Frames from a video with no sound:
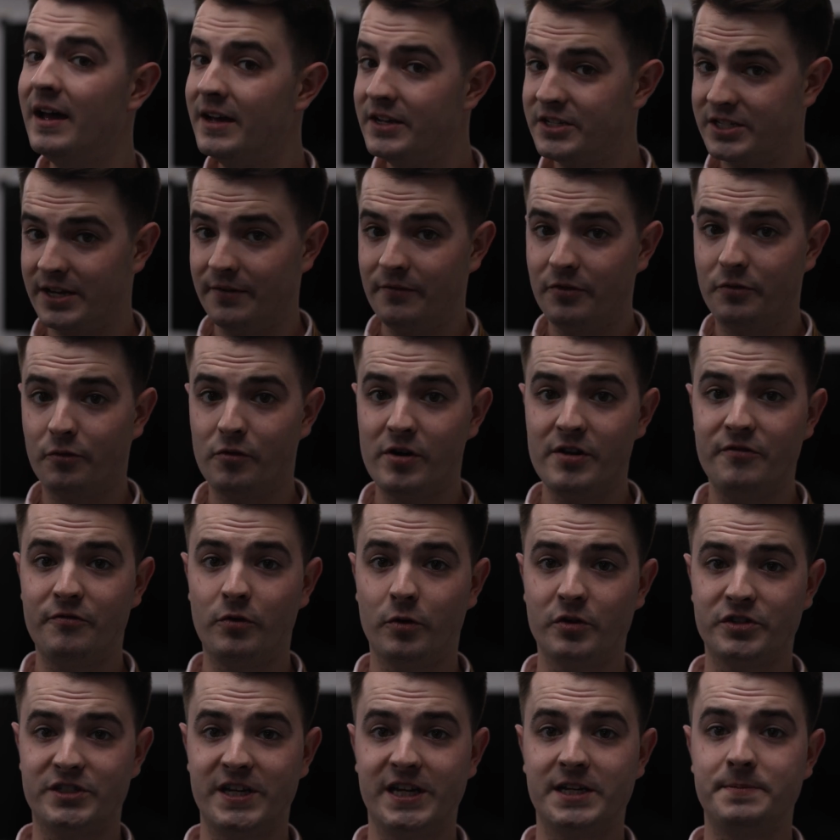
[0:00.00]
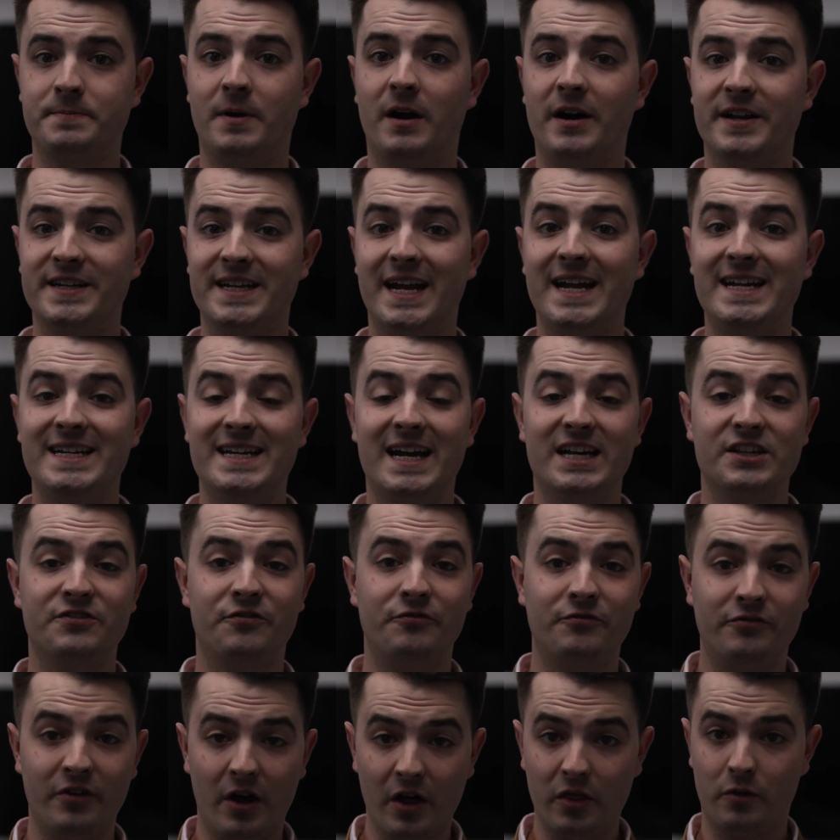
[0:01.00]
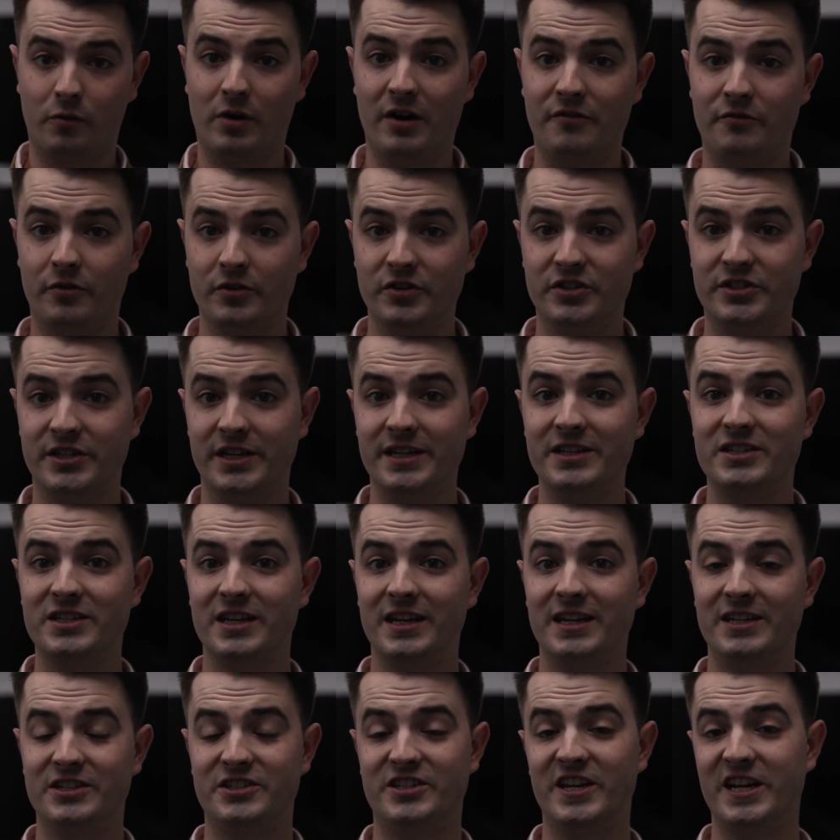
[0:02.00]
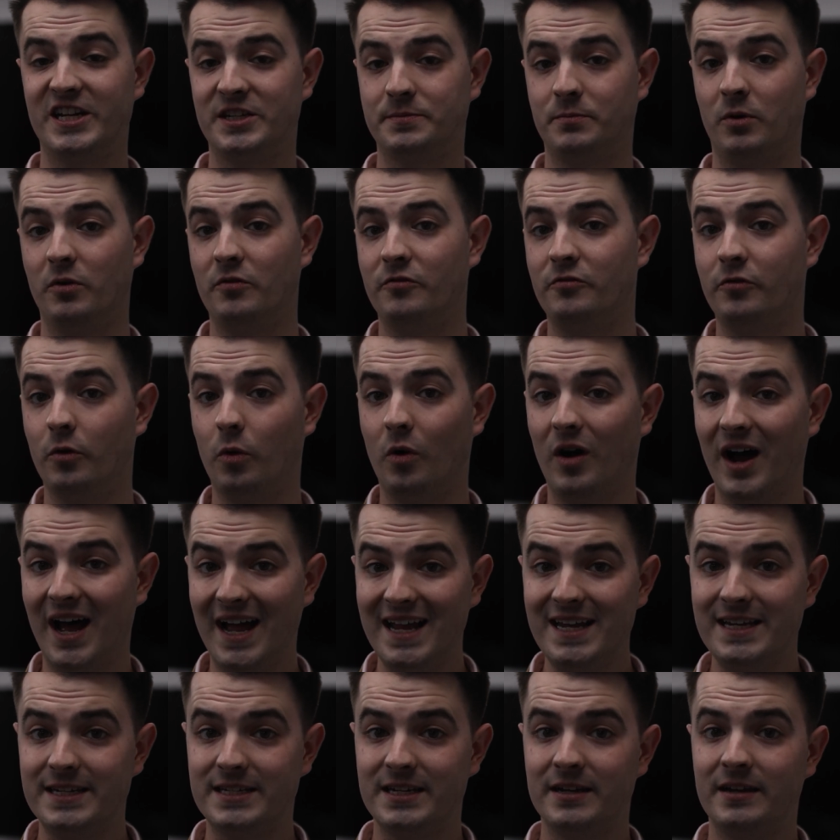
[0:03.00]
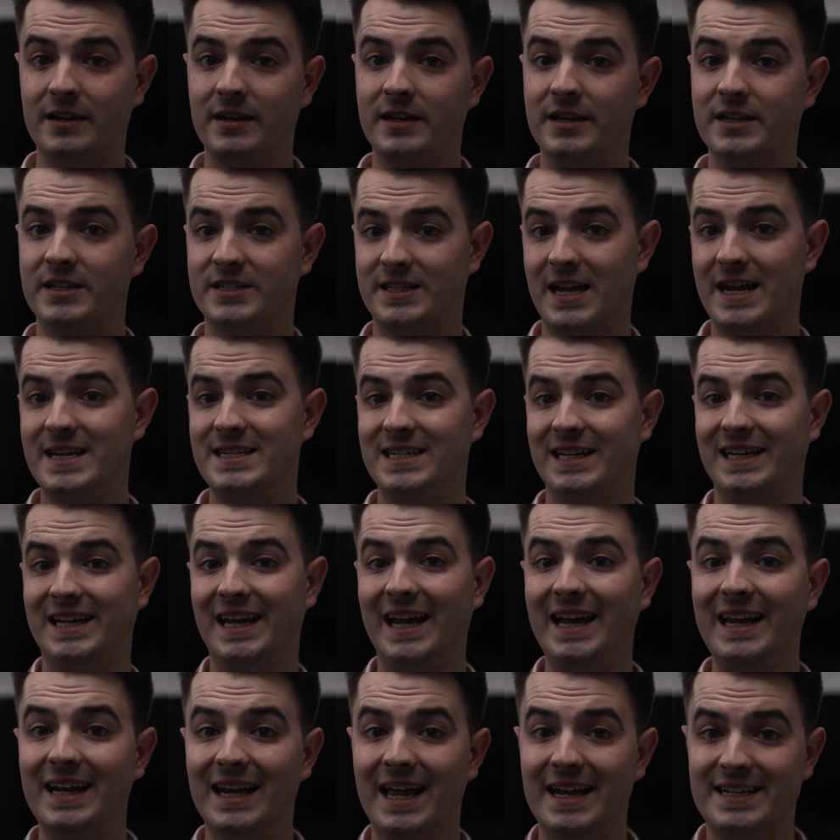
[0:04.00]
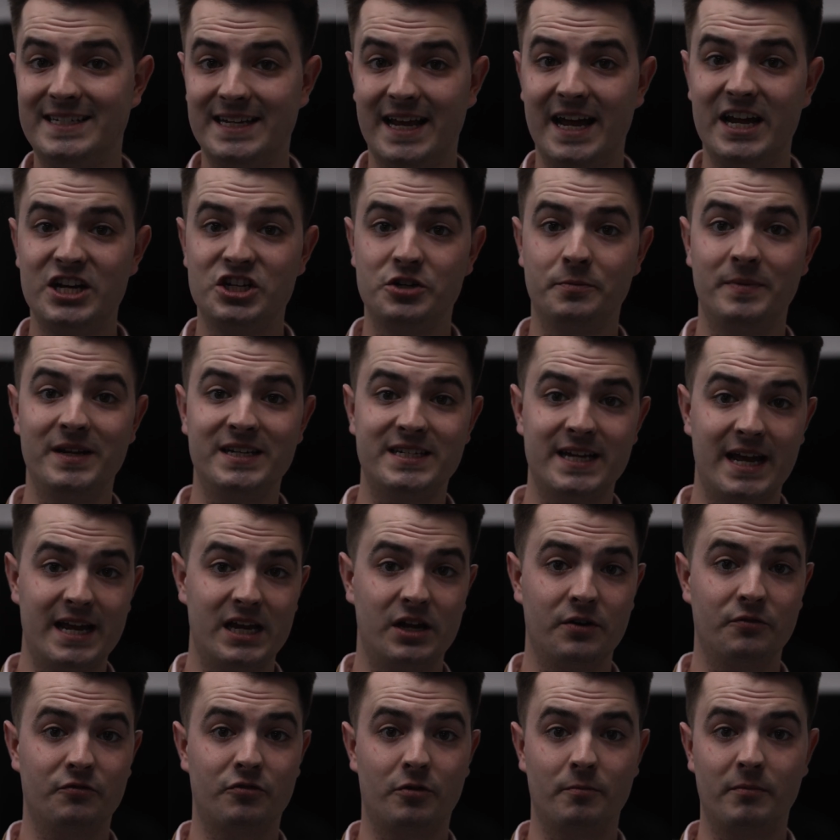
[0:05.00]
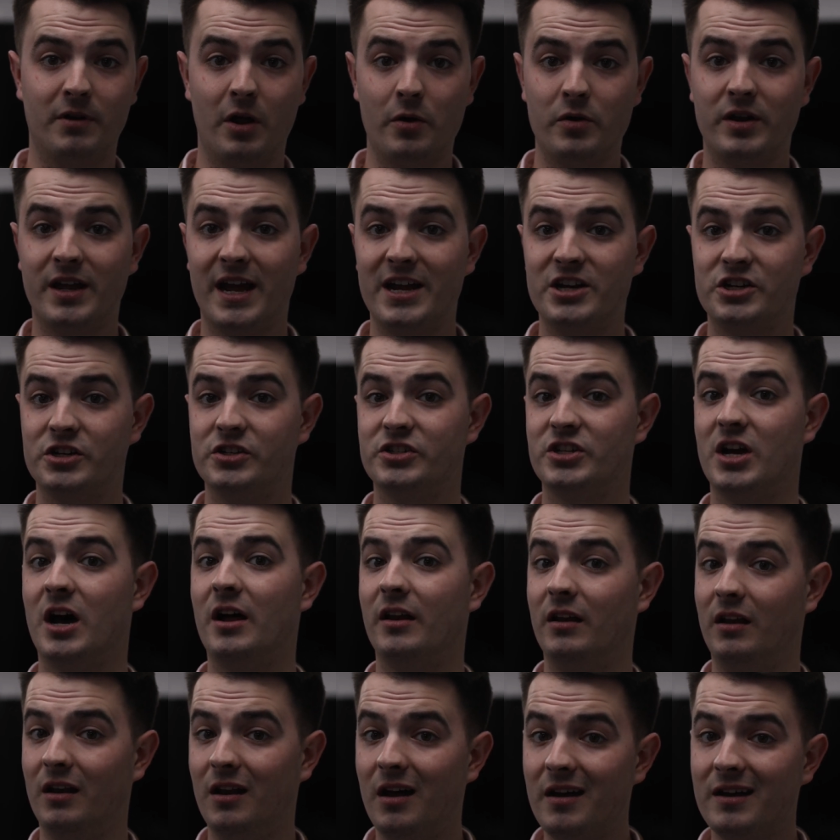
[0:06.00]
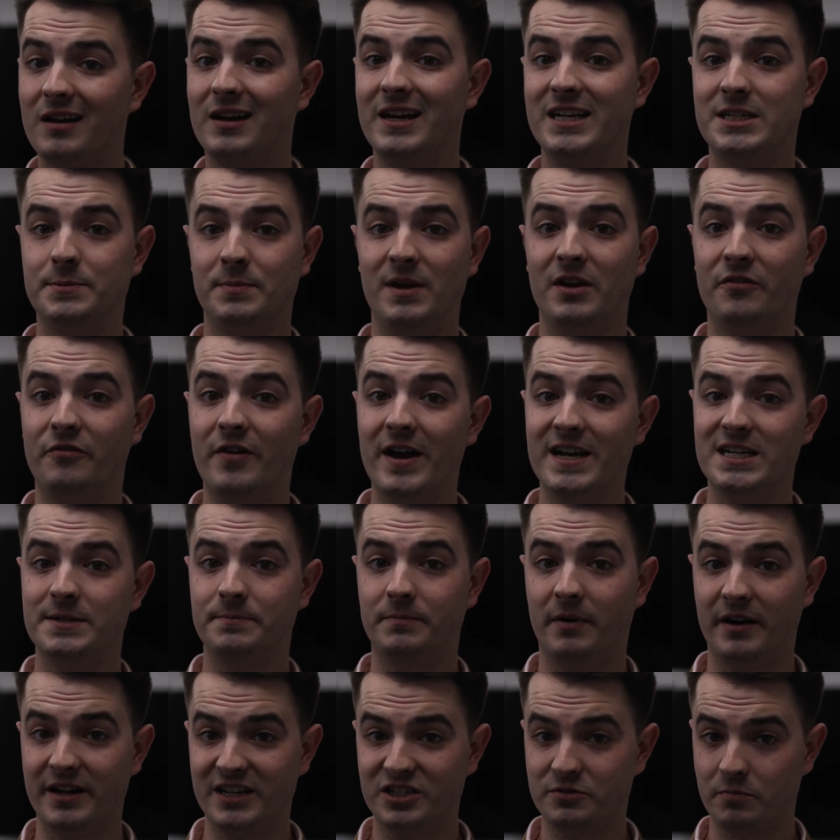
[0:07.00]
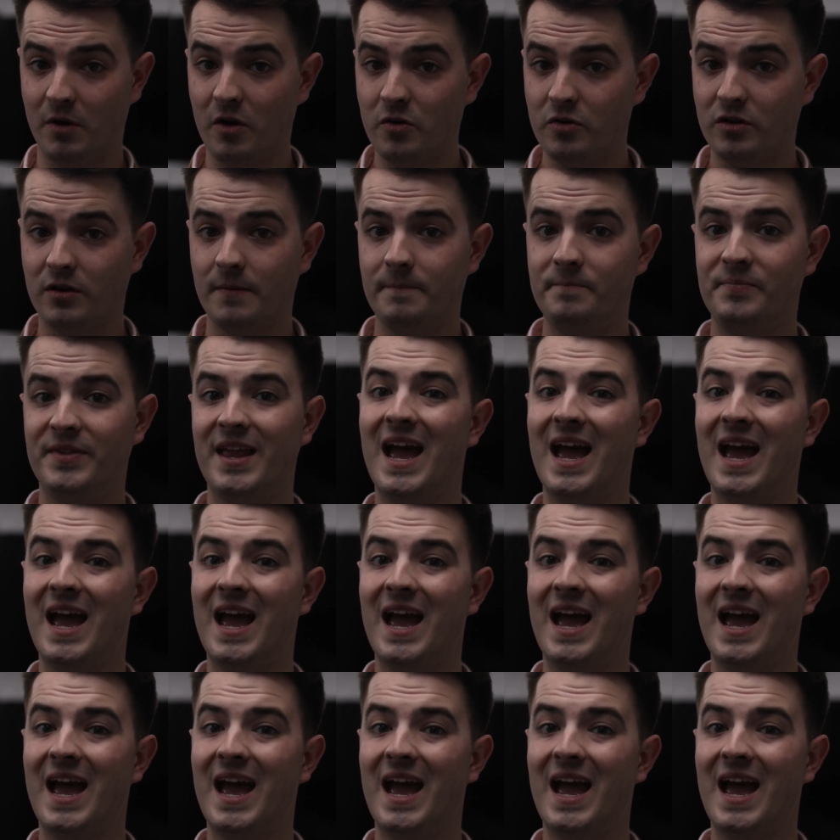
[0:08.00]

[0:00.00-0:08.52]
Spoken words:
7346 part 8 has further references in 6.48, stating inlet air should be taken from locations unlikely to be affected by smoke,